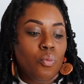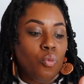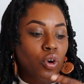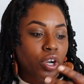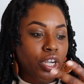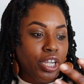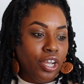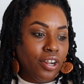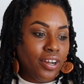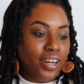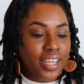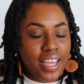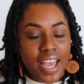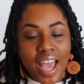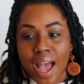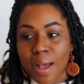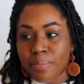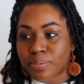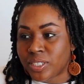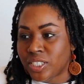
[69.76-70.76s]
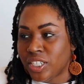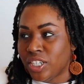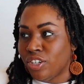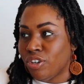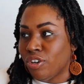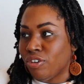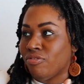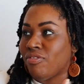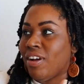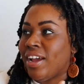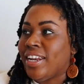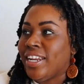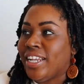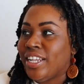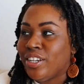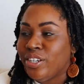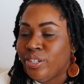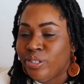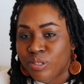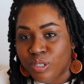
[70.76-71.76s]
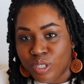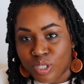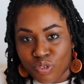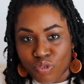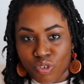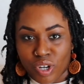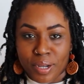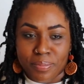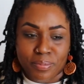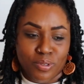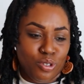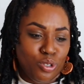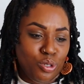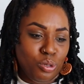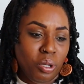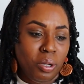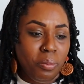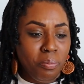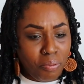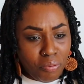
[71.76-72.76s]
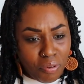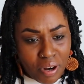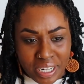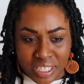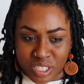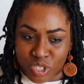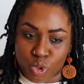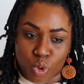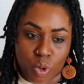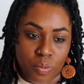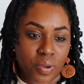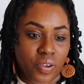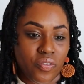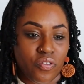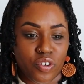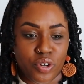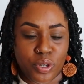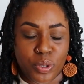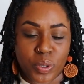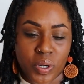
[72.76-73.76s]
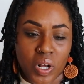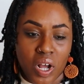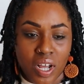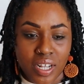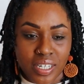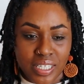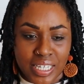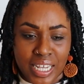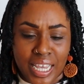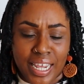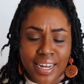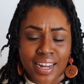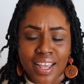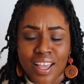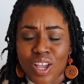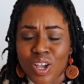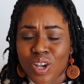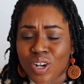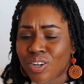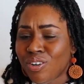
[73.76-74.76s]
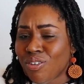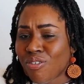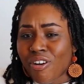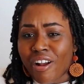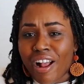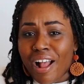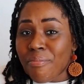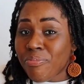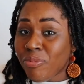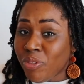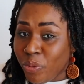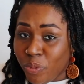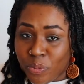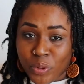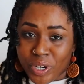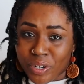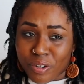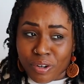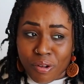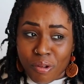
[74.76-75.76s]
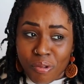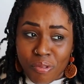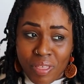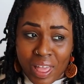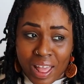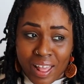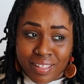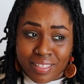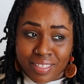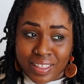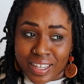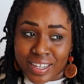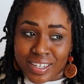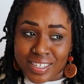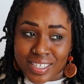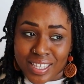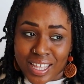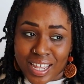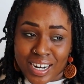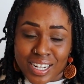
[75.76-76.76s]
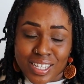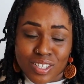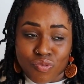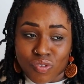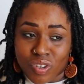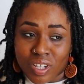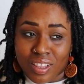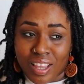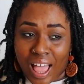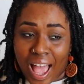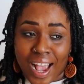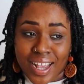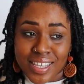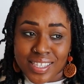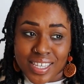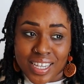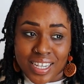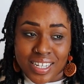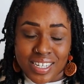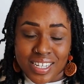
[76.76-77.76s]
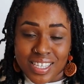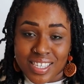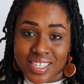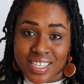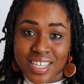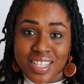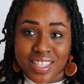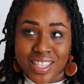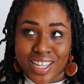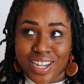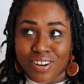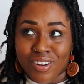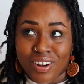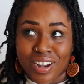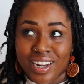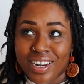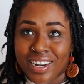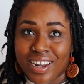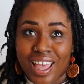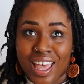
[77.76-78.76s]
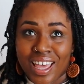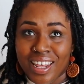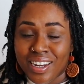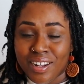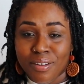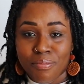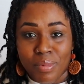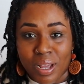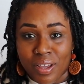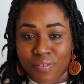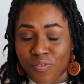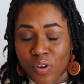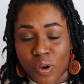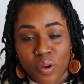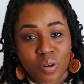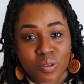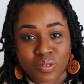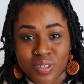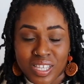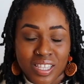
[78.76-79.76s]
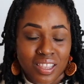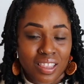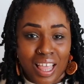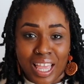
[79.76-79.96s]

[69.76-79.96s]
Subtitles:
I'm working on a caption or writing a new script or doing brainstorming for new content. Or I'm the weirdo that thinks that it's relaxing to sit there and edit my photos in